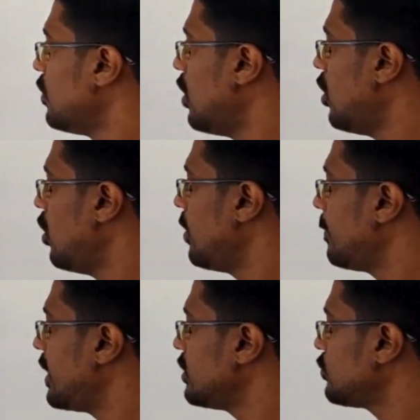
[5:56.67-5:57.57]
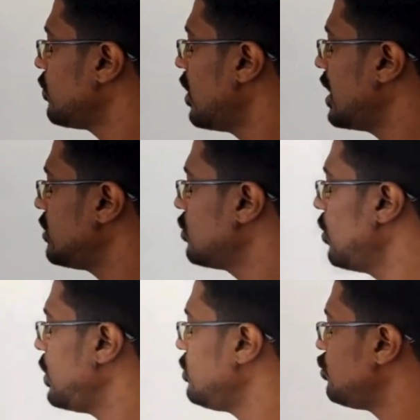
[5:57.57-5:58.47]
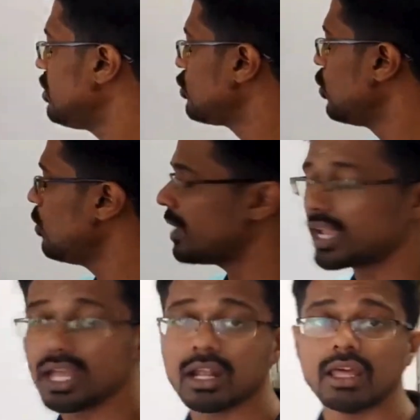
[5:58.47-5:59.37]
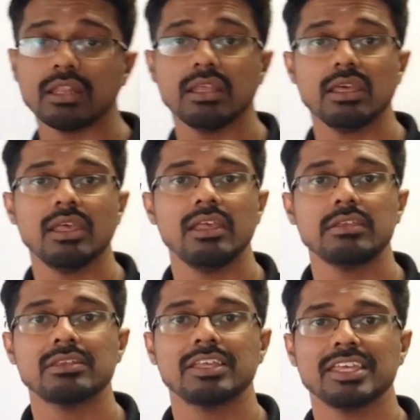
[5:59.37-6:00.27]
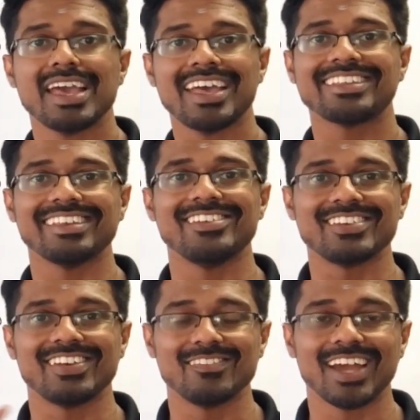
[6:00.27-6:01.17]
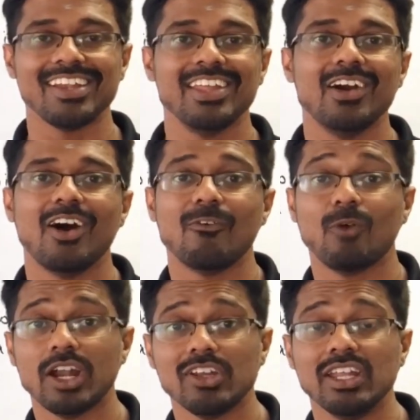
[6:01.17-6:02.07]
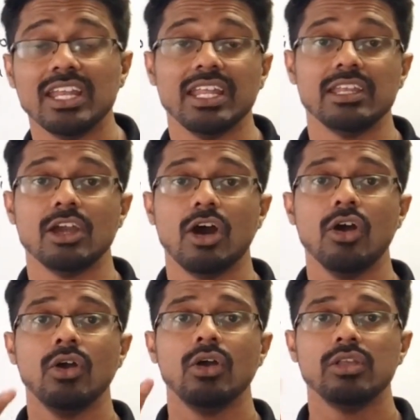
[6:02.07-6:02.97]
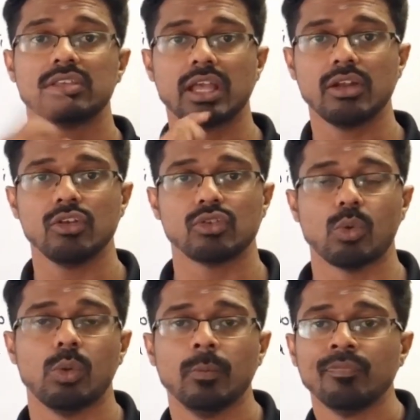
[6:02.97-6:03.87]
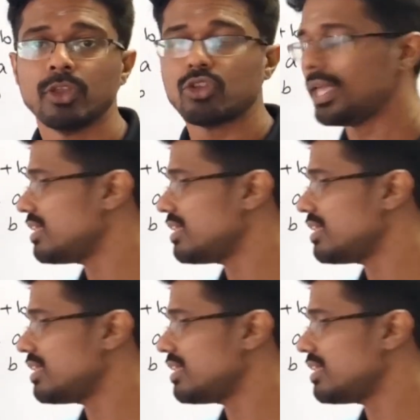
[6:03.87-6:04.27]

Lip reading: 4 minus 4i. So when you see two brackets like this, yes, it should remind you of what you did in your secondary school. So